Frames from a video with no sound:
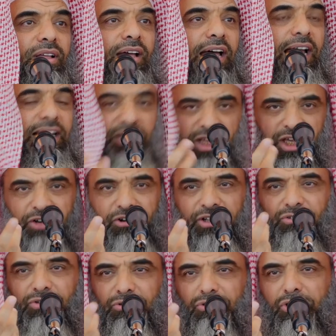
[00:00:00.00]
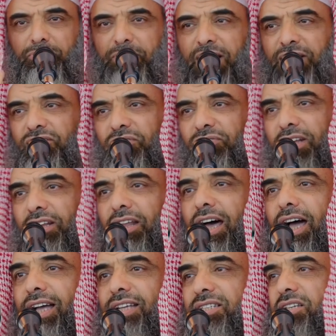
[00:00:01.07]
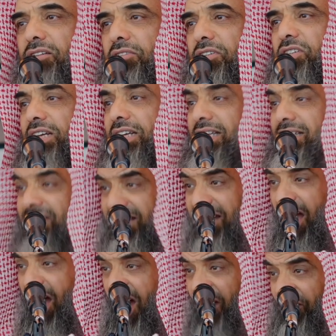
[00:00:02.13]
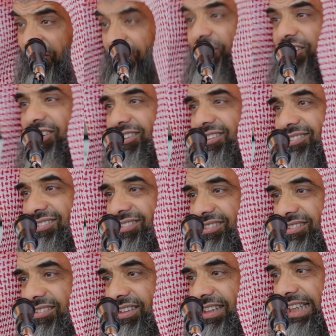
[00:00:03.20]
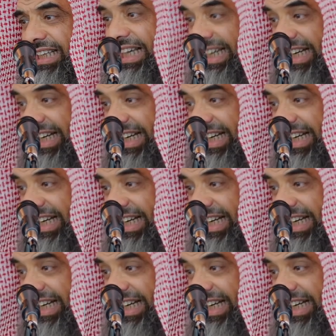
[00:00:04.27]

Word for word: adhering to the commands of Allah Azza wa Jal is an honor in